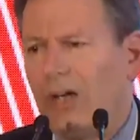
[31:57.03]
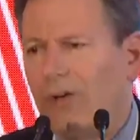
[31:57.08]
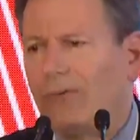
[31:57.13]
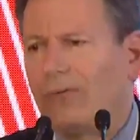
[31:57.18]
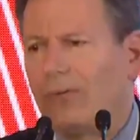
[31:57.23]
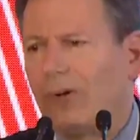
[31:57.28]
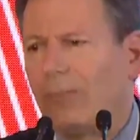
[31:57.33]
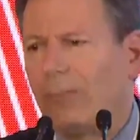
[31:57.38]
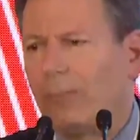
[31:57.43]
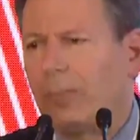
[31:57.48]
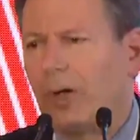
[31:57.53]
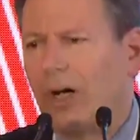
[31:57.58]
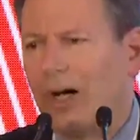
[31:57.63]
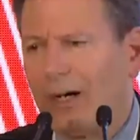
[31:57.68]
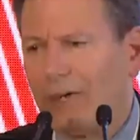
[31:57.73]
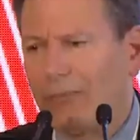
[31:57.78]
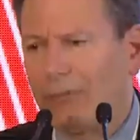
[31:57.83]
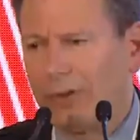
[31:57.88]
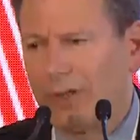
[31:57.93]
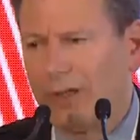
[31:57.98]
from
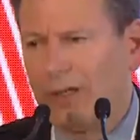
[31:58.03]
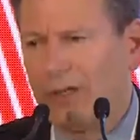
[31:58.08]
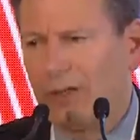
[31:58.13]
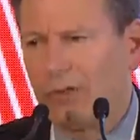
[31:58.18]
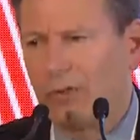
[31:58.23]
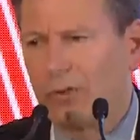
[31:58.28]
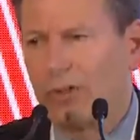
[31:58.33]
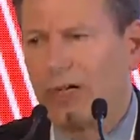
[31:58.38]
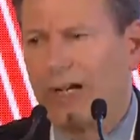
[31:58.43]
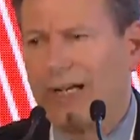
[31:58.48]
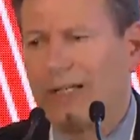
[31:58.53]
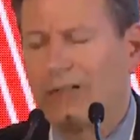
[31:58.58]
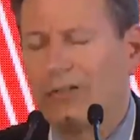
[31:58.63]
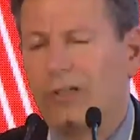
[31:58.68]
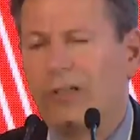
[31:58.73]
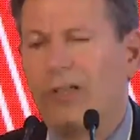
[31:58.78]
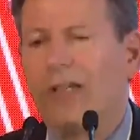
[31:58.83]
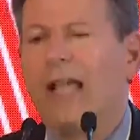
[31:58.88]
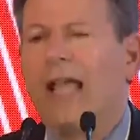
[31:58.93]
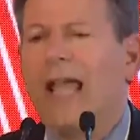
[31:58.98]
poverty and
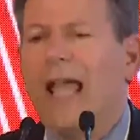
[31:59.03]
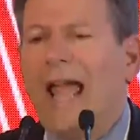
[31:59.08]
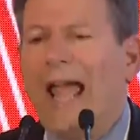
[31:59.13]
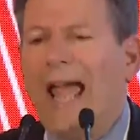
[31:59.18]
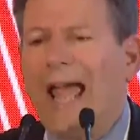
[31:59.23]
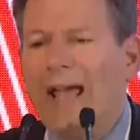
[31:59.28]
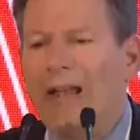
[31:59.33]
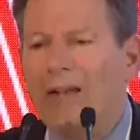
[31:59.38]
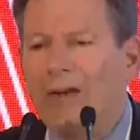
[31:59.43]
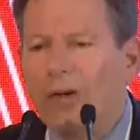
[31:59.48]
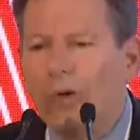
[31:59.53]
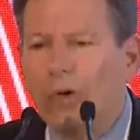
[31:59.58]
tragedy. And